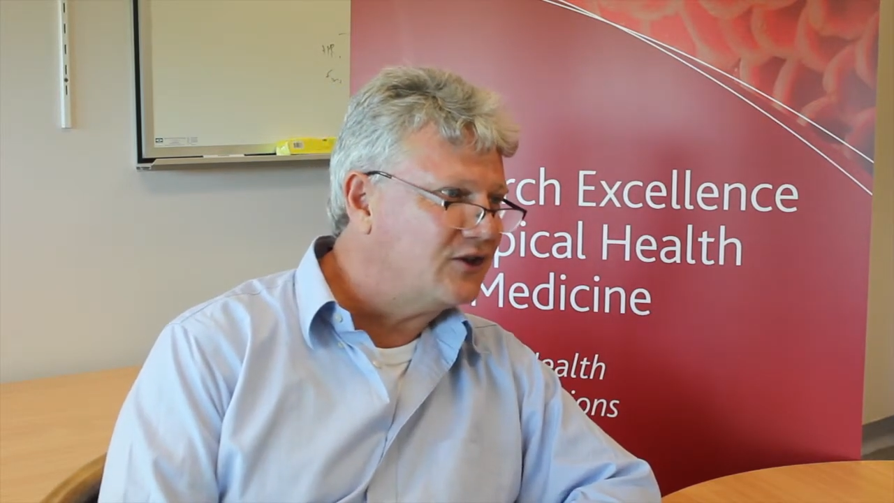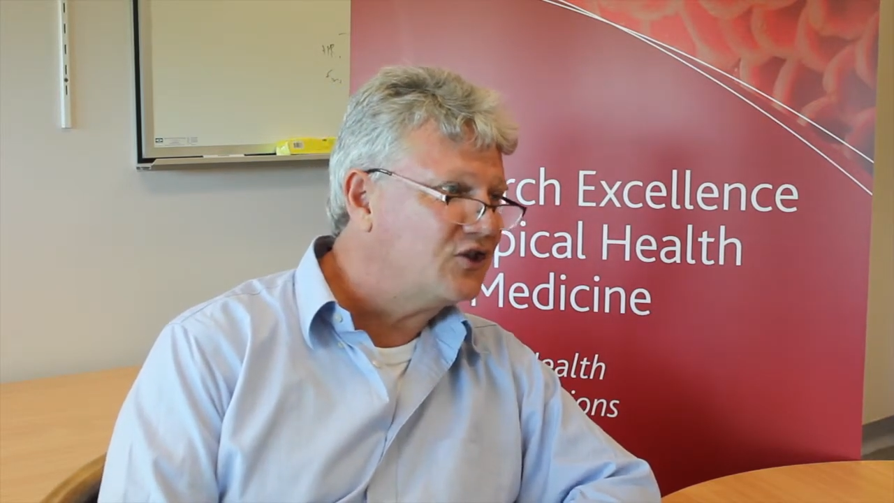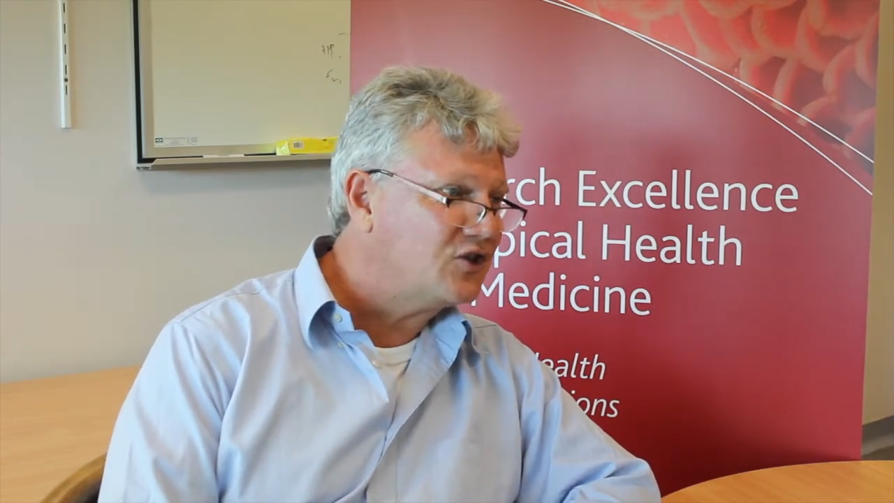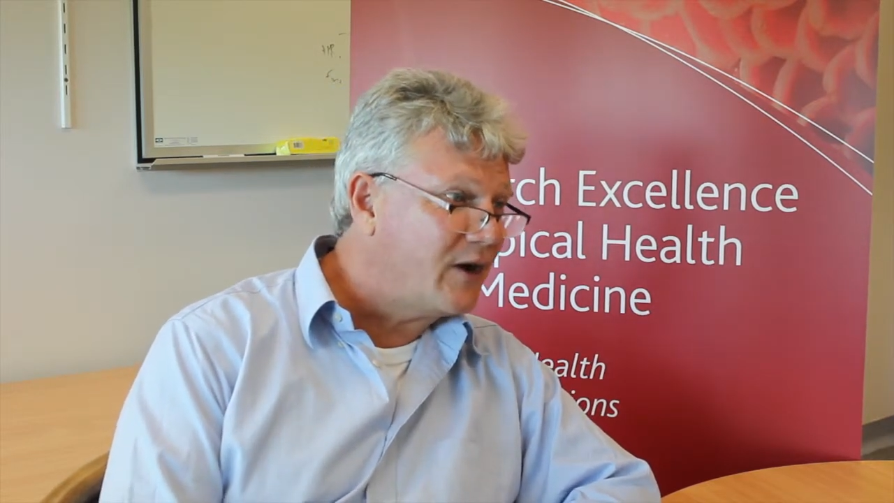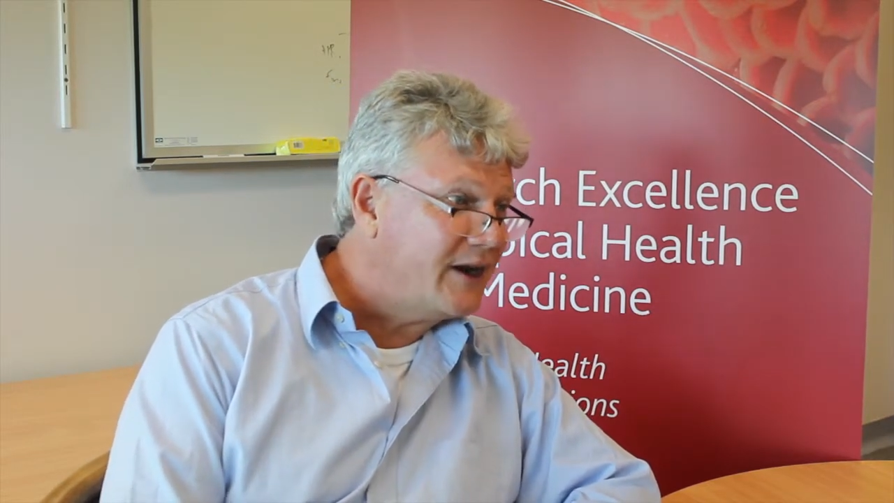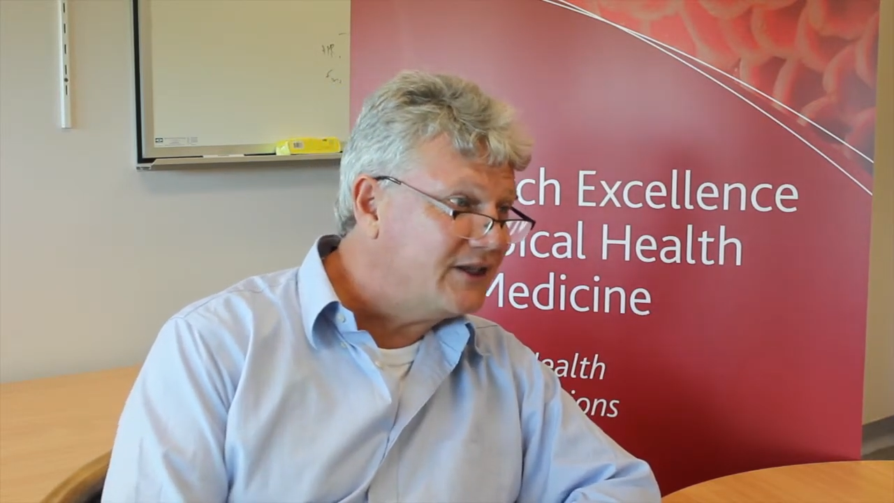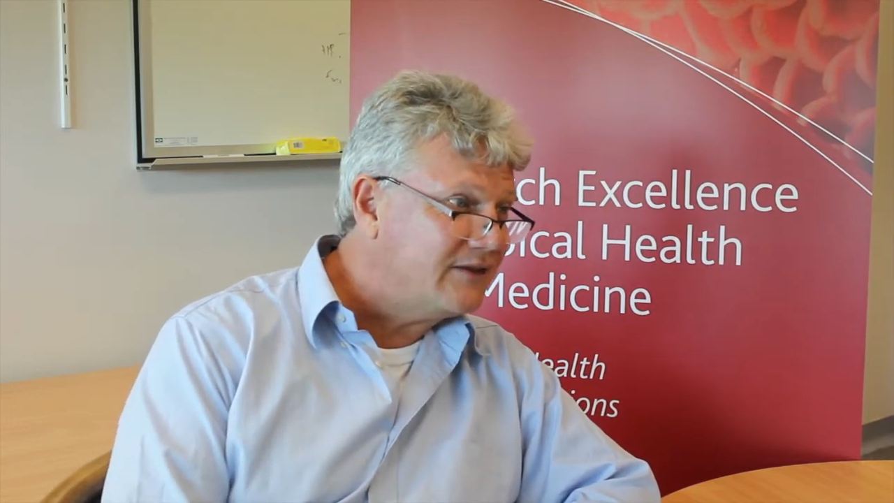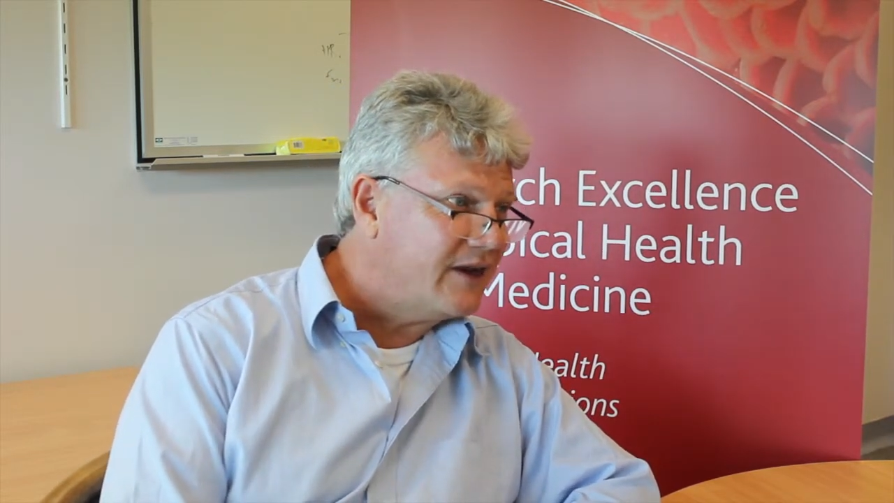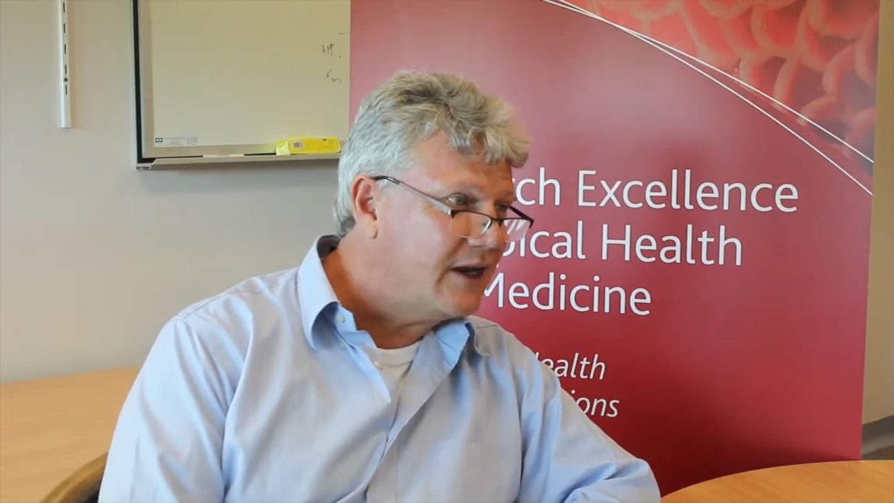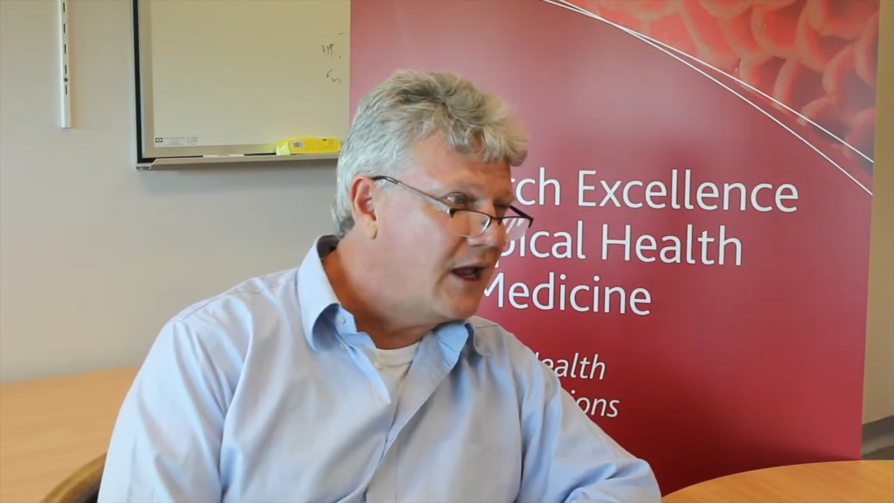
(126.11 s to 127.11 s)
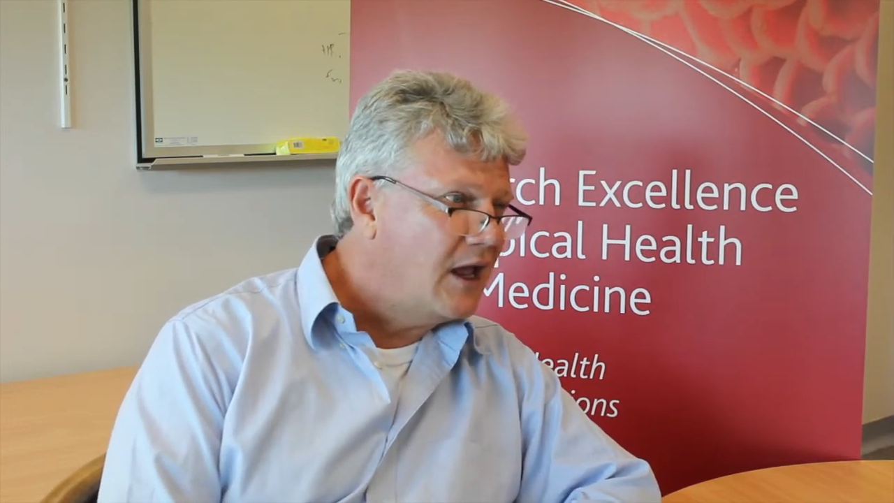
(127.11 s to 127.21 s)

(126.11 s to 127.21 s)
and strains of it.